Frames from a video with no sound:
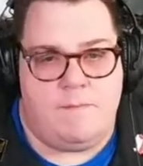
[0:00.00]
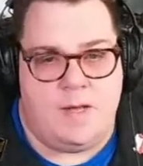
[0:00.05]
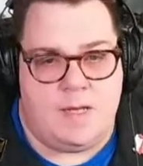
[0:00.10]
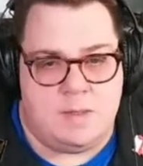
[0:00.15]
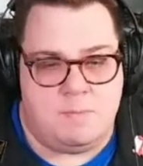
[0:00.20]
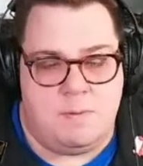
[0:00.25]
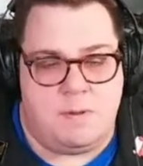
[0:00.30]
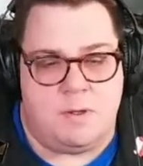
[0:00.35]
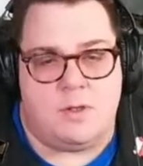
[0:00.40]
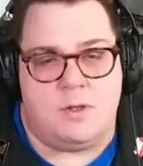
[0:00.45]

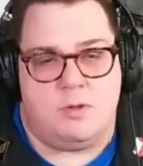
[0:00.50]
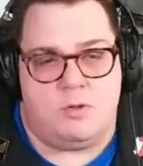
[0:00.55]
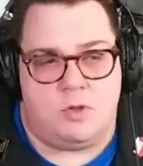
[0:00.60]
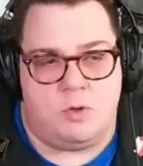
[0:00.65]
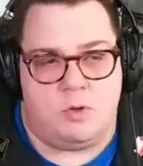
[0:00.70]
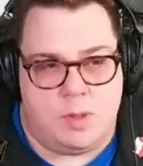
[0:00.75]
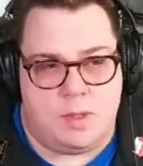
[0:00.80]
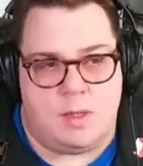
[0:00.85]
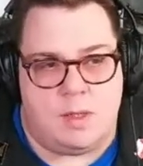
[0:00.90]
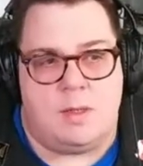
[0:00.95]
Facebook,
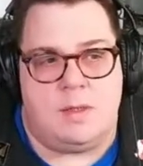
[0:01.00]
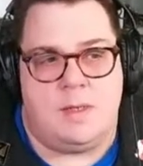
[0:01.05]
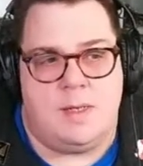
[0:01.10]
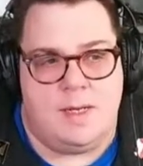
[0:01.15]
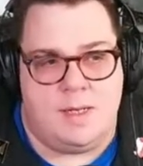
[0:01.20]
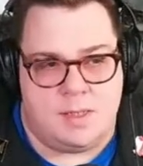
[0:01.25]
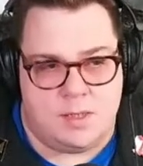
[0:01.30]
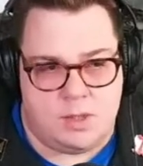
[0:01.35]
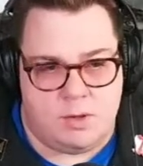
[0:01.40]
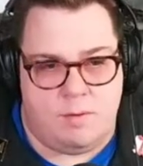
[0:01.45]
Twitter,
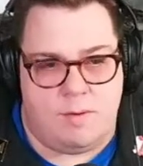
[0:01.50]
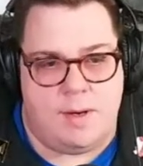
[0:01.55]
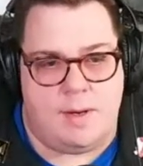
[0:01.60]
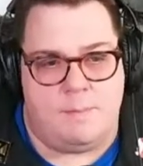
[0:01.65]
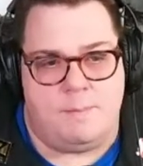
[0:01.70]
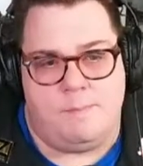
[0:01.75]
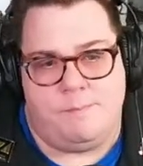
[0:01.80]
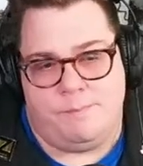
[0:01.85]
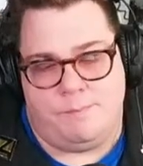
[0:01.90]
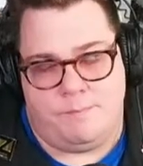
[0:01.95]

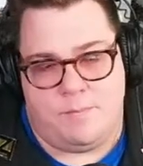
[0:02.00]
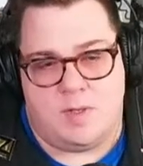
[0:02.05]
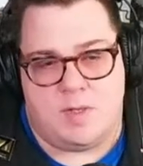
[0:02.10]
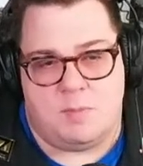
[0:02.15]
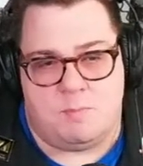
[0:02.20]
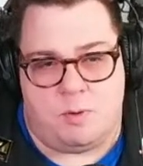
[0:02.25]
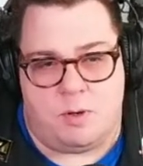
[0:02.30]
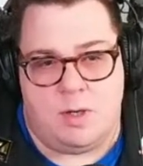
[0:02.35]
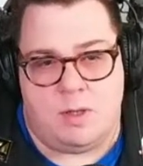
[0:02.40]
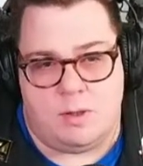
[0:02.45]
Instagram,
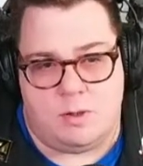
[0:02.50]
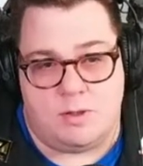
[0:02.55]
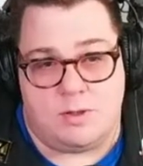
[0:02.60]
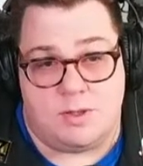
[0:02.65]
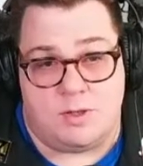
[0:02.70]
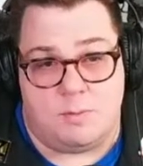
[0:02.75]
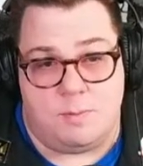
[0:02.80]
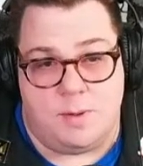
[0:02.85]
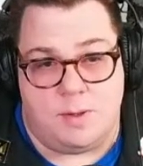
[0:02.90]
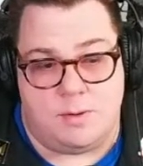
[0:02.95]

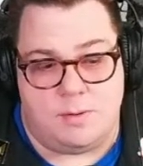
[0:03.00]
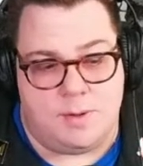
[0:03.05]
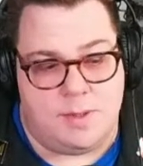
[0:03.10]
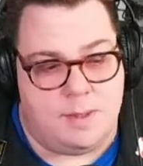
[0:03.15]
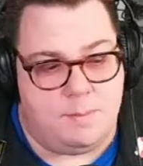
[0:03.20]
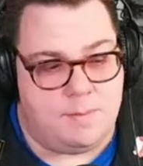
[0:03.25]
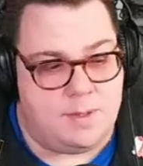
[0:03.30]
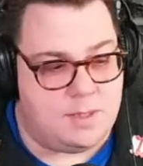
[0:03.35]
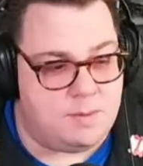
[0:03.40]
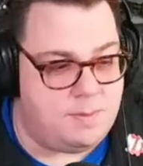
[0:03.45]
spoilers are middle
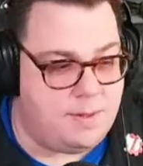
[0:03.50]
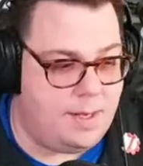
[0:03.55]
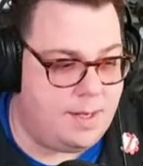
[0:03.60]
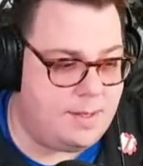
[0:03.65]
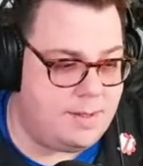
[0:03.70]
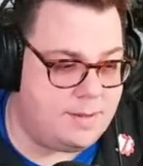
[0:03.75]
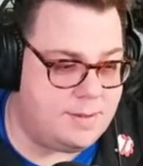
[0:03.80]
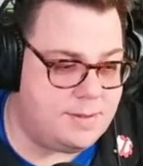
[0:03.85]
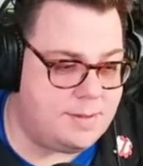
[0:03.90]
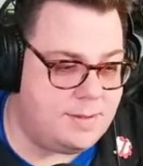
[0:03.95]
name, let's be
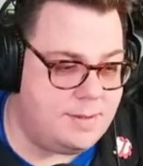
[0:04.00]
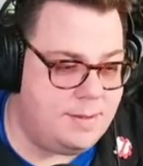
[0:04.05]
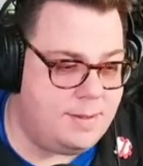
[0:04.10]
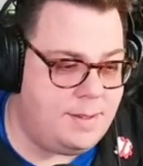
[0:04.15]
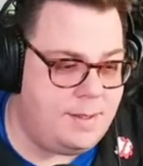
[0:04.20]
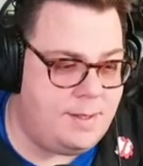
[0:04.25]
honest.